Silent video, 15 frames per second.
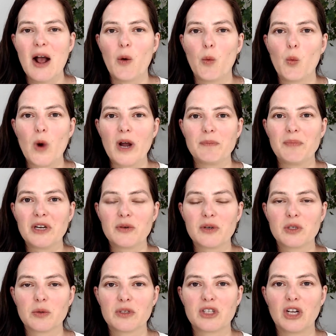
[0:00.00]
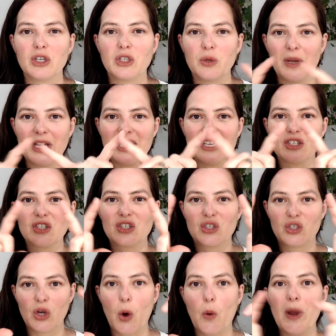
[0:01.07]
what Pinterest will start doing is
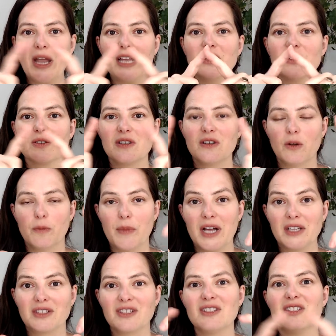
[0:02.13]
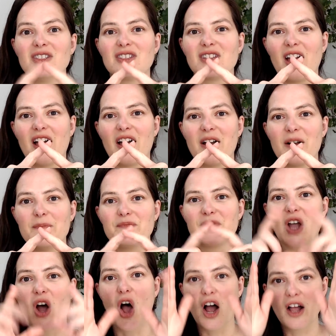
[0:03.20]
showing those little buttons
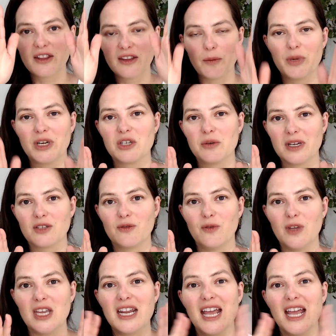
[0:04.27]
on the Pinterest feed.